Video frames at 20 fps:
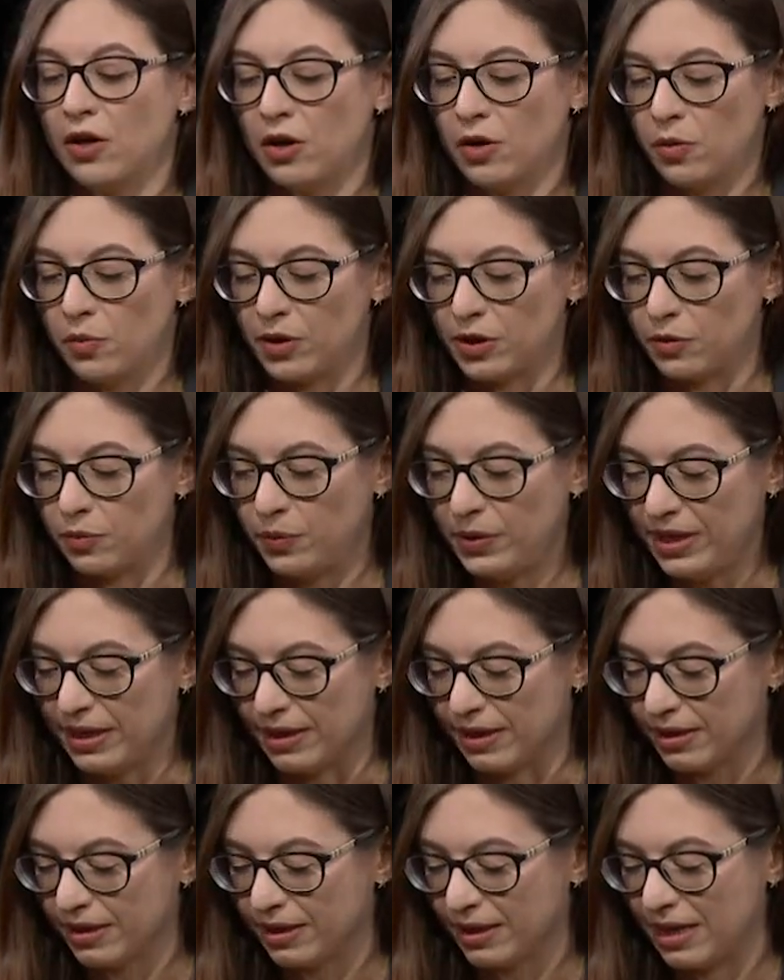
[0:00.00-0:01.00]
What
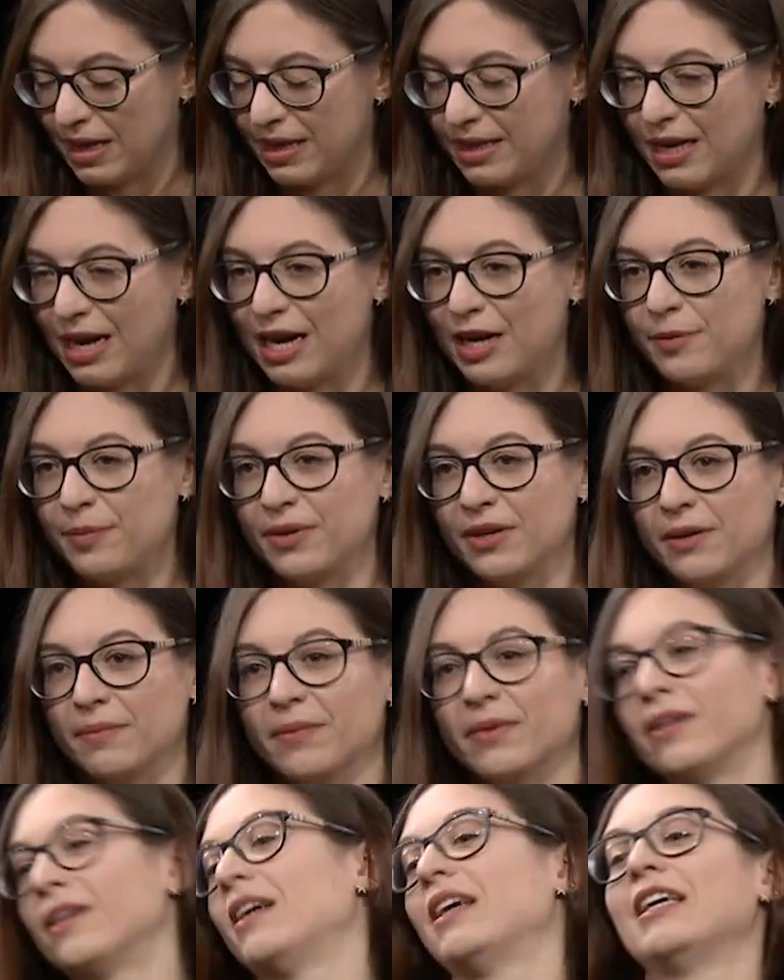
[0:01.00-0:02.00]
we at I B M